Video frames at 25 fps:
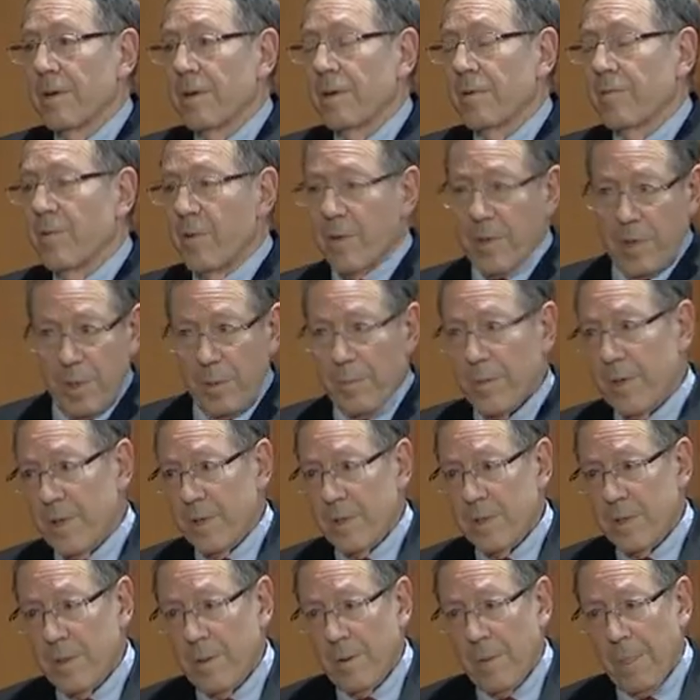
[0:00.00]
for their
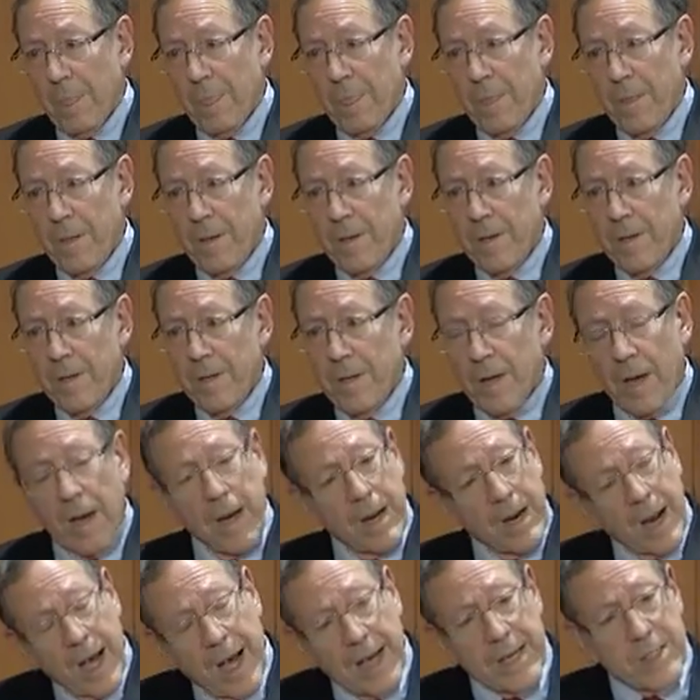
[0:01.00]
murder,
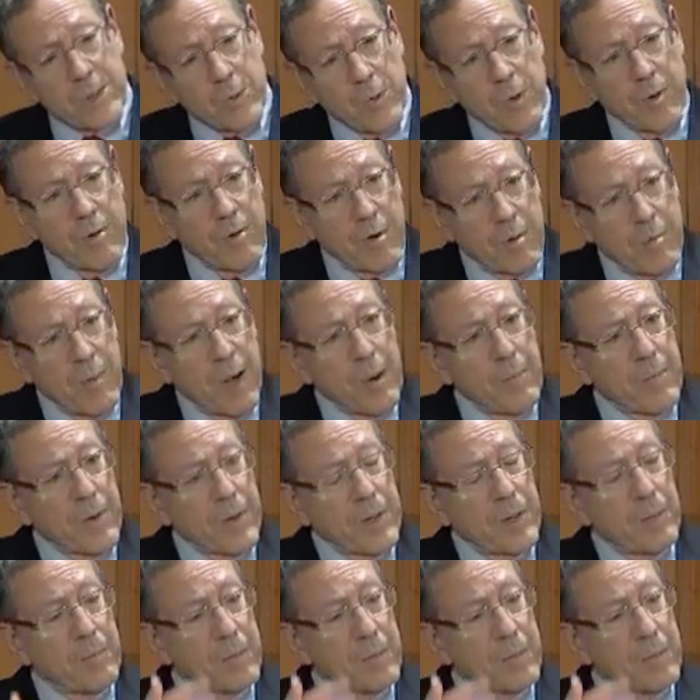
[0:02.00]
and as we remember the